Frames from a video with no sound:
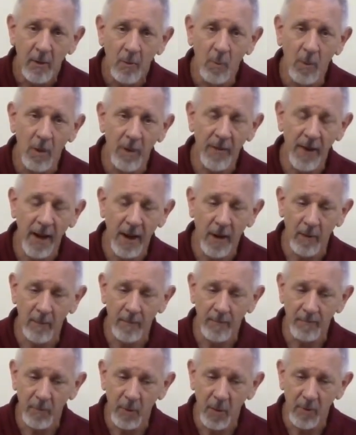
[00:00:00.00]

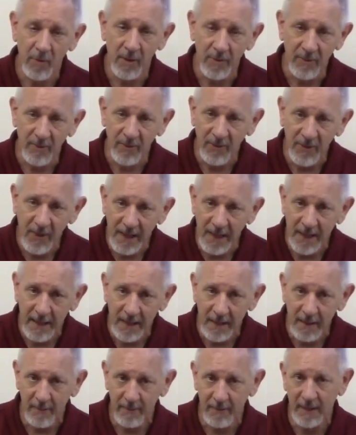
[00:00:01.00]
without the
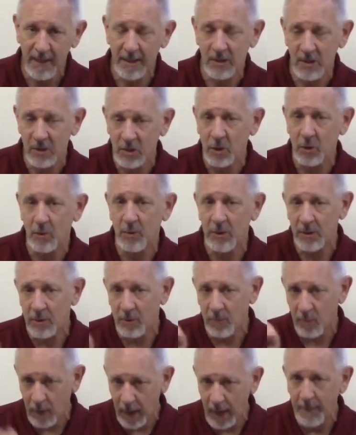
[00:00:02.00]
thing that is doing
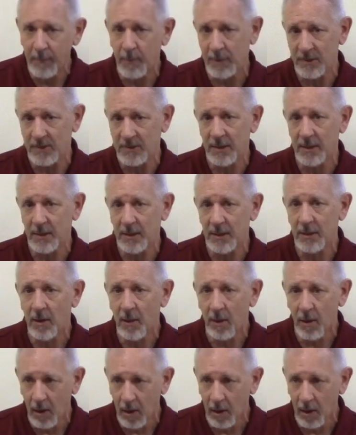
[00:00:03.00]
the representing